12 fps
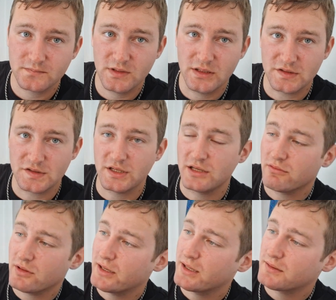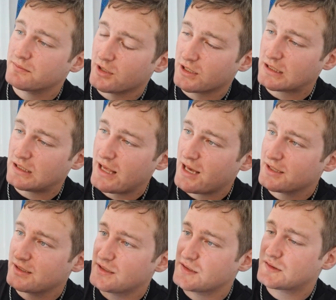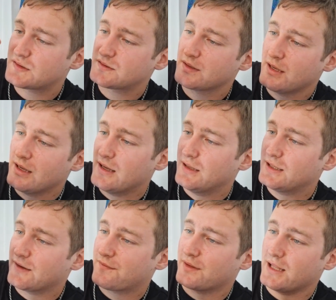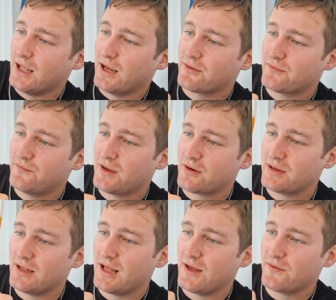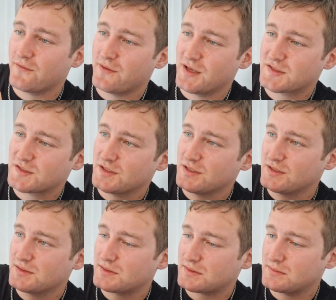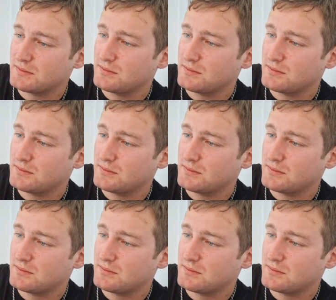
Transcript: You can see it there, no cloudiness. Definitely very effervescent.